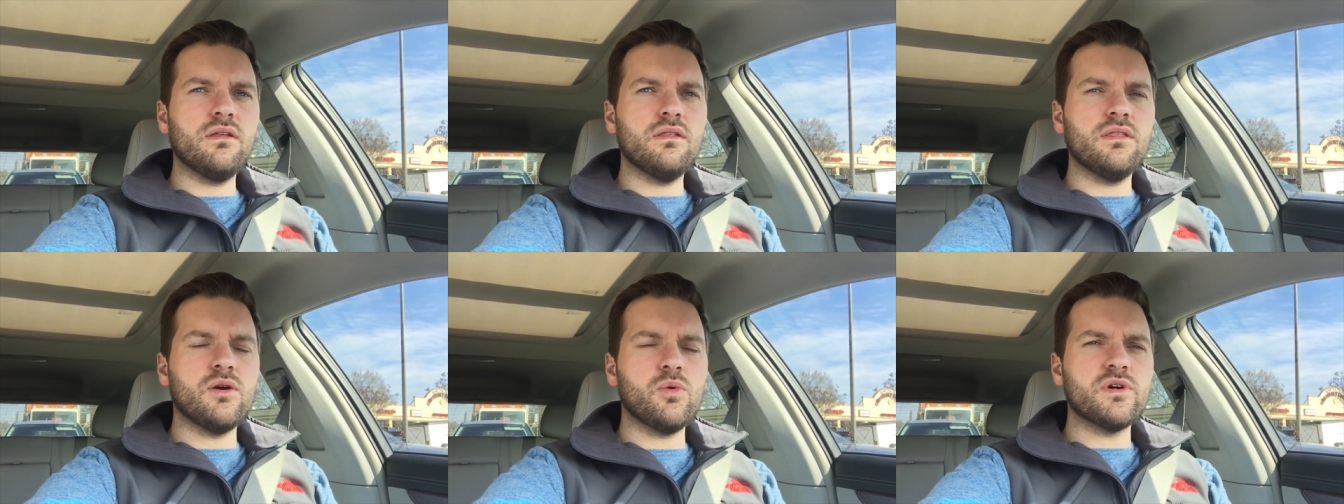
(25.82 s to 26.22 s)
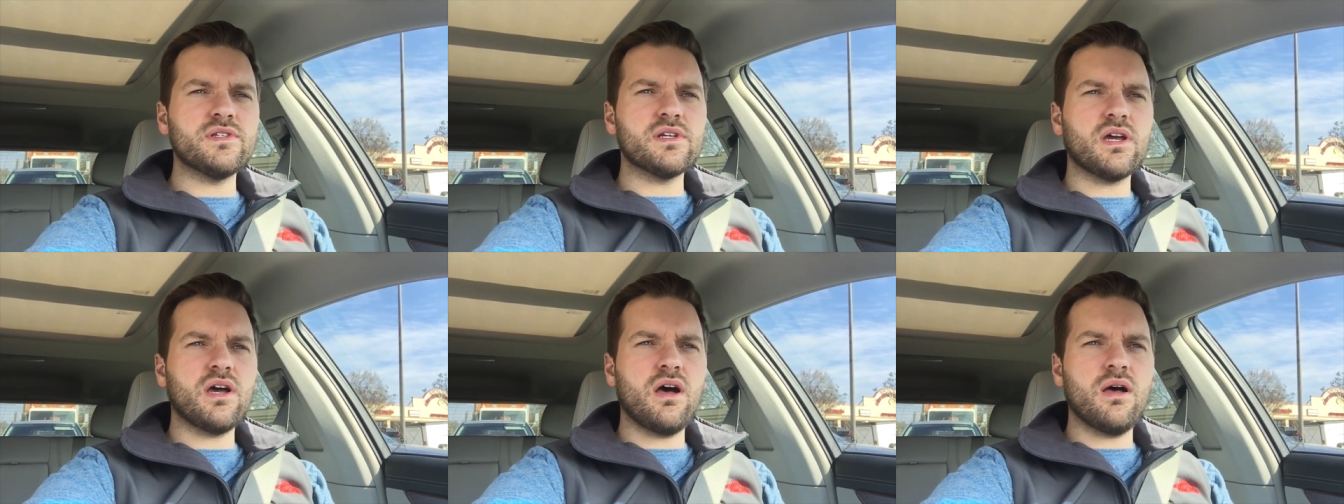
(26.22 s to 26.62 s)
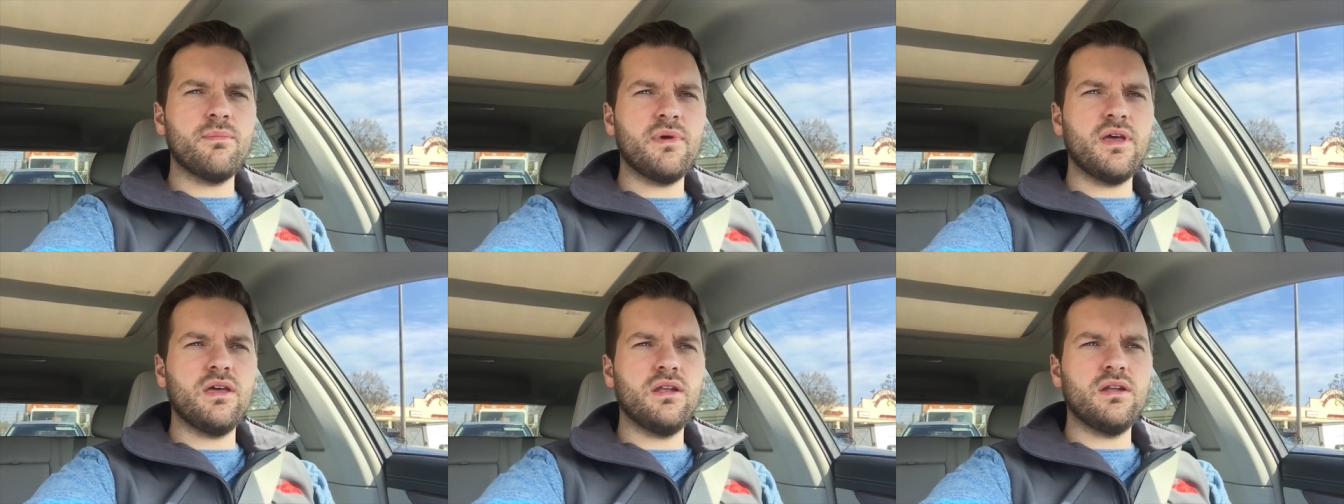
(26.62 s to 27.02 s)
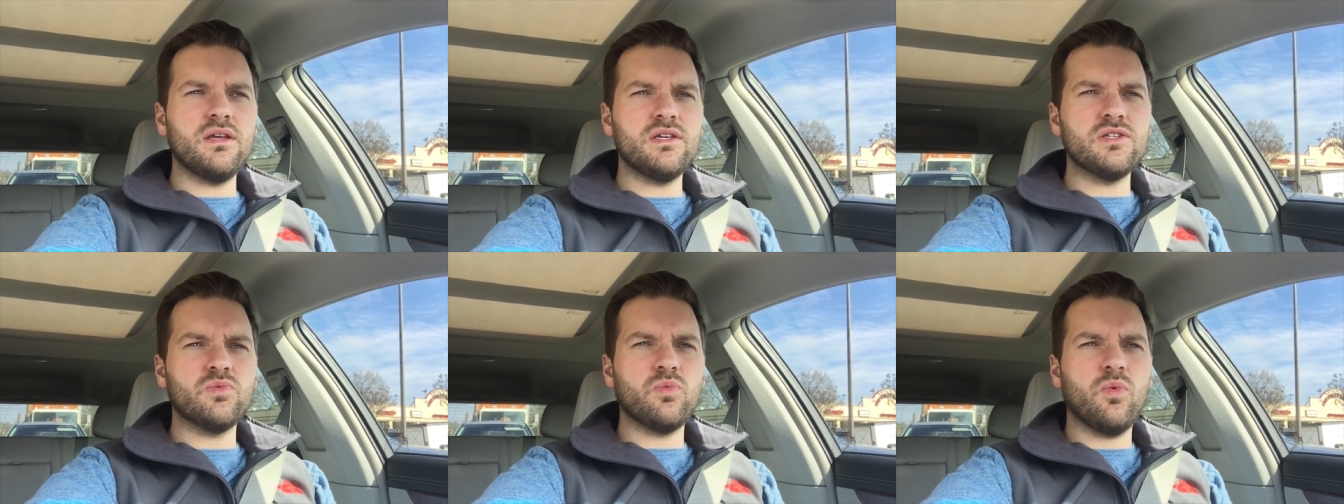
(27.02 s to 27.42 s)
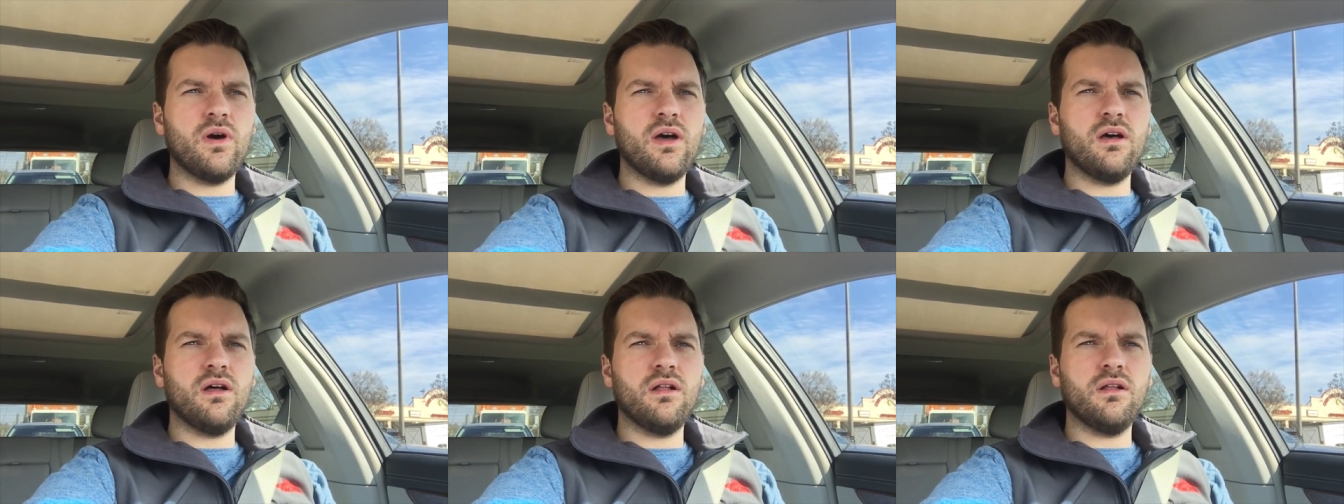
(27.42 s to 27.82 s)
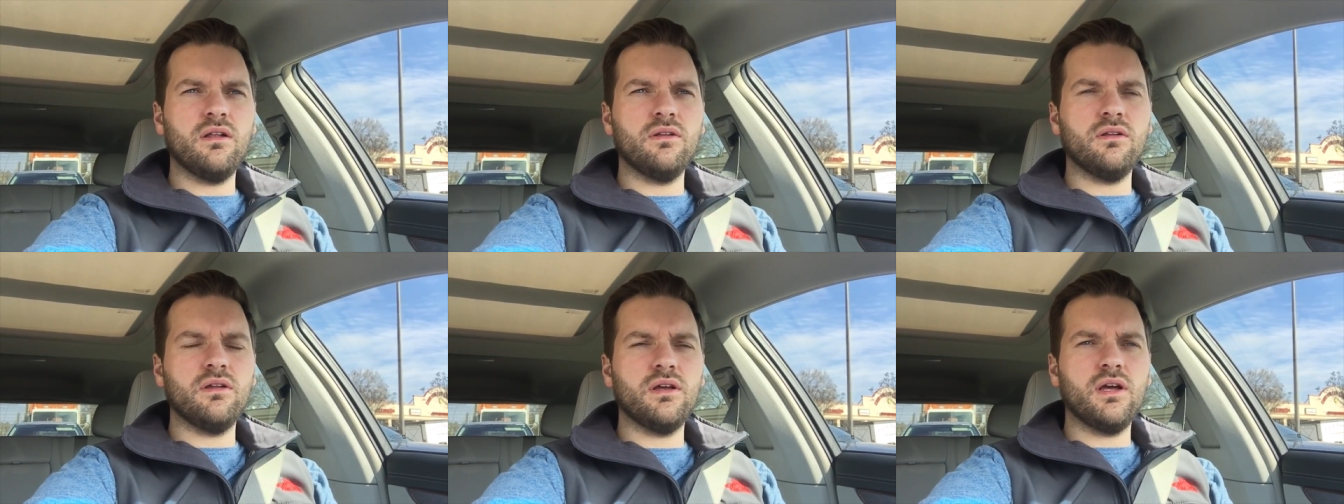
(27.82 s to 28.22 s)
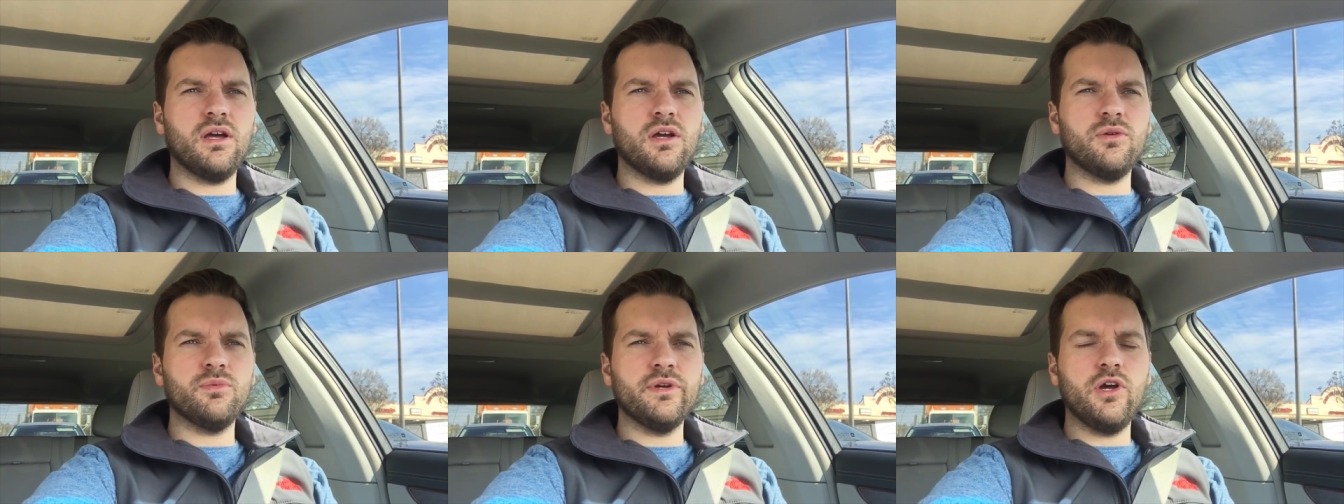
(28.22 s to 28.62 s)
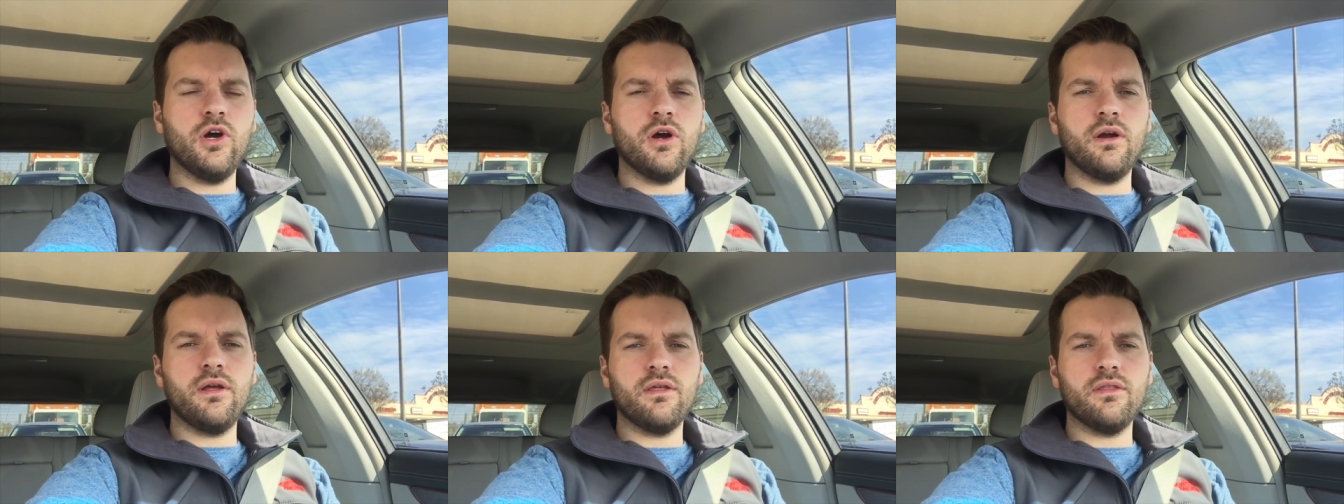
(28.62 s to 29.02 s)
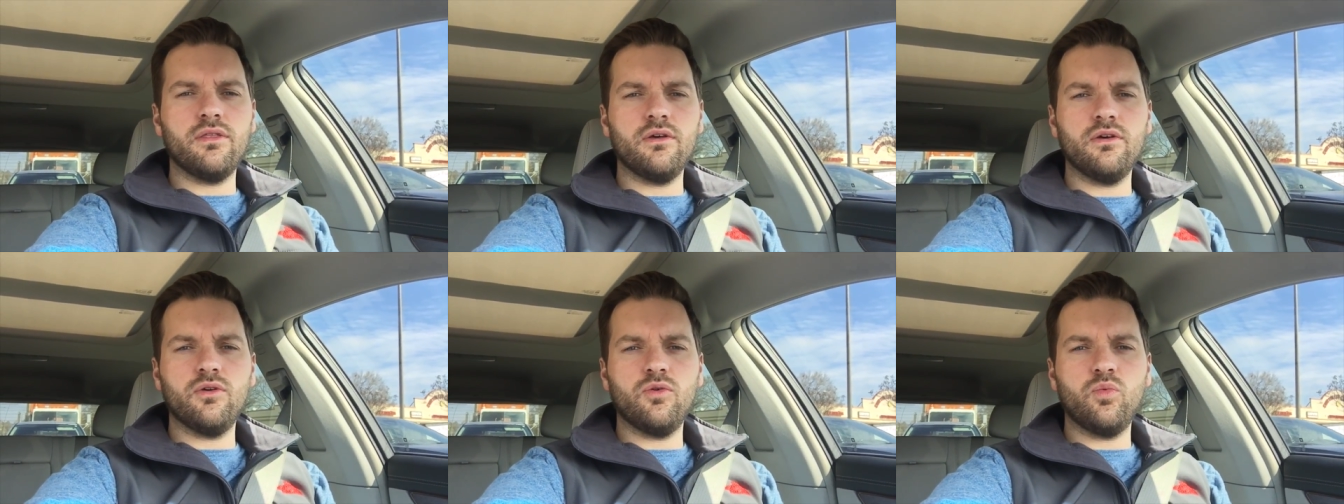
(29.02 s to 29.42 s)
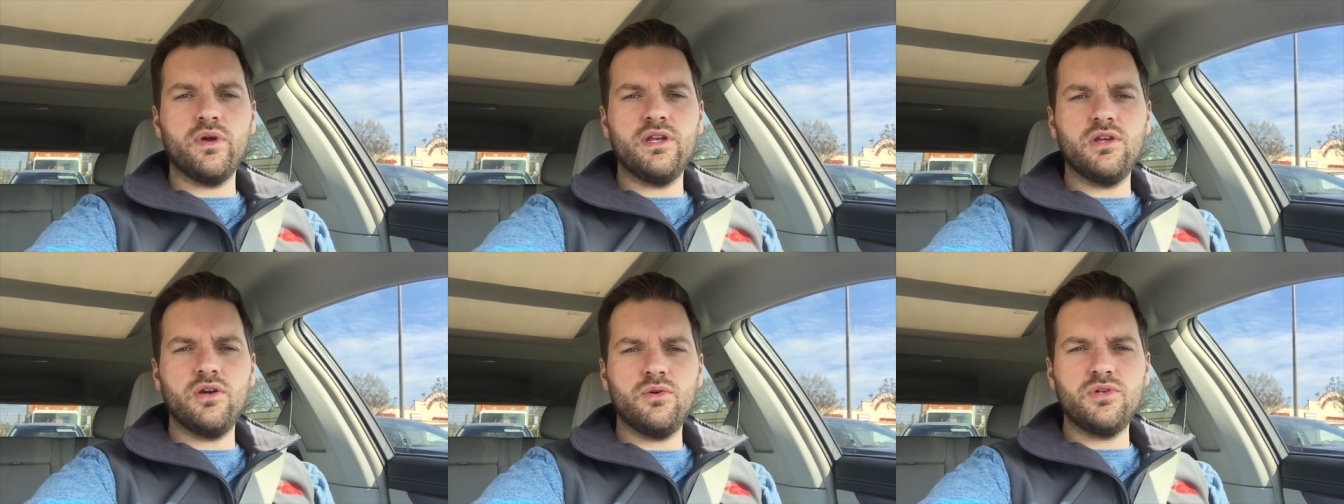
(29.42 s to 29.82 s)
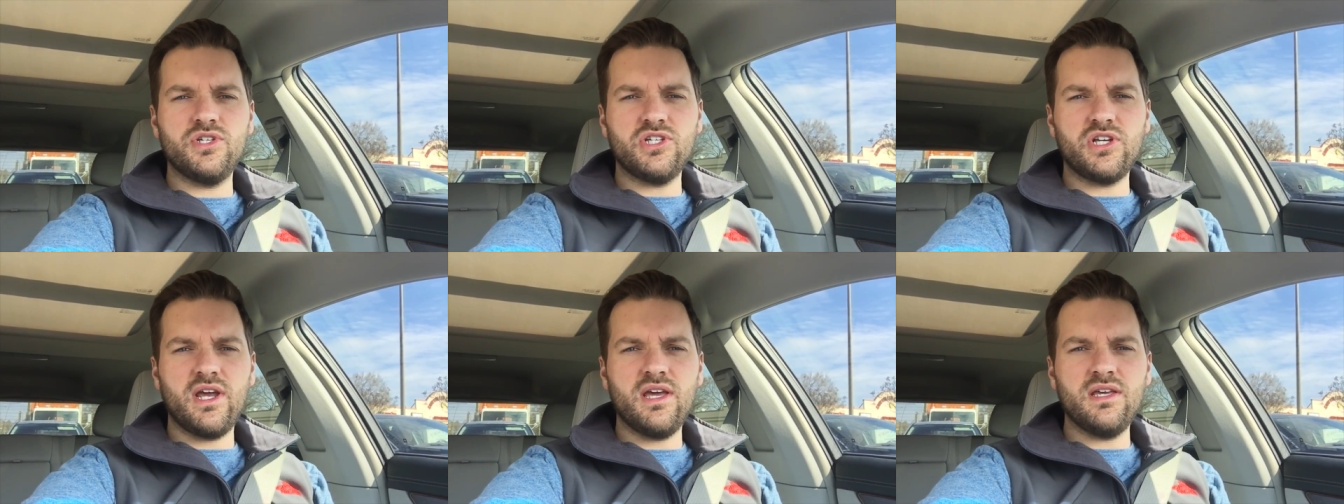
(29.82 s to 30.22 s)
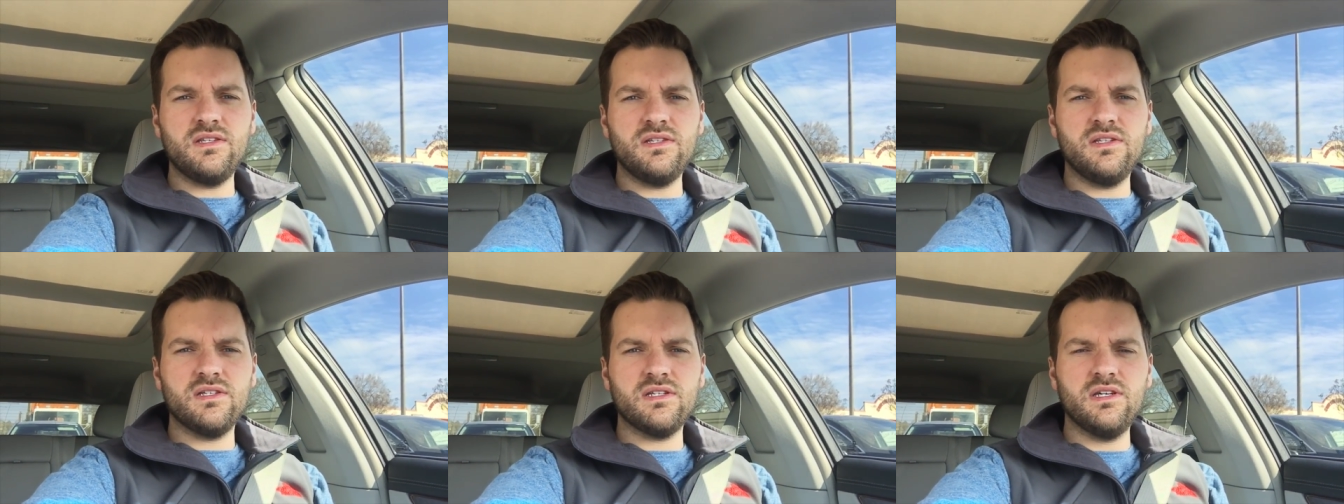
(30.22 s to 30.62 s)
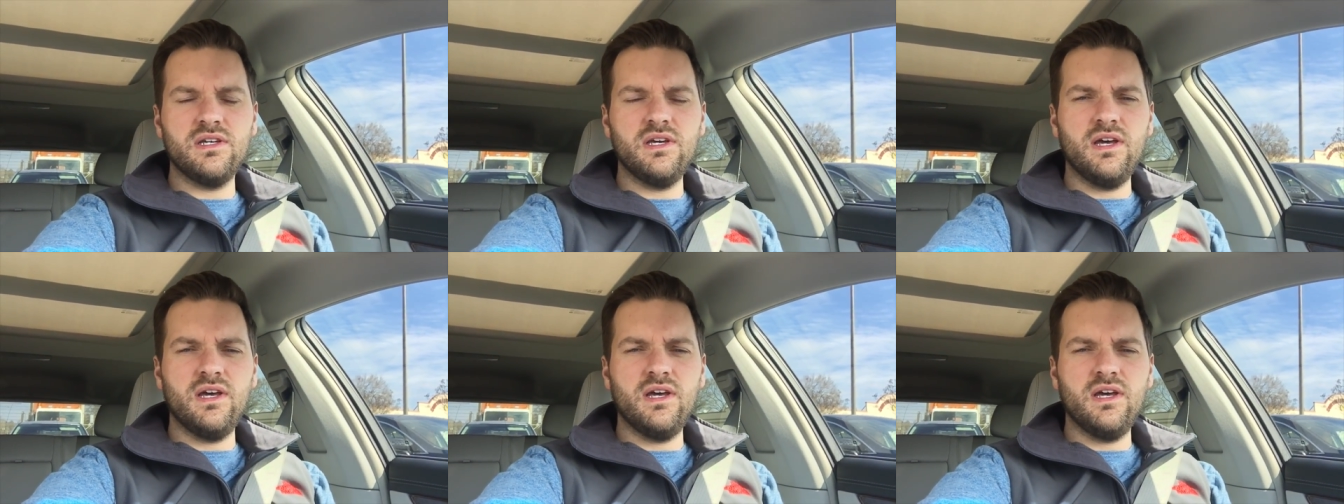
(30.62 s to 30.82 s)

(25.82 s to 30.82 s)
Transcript: there was a comment as well uh, regarding the window shades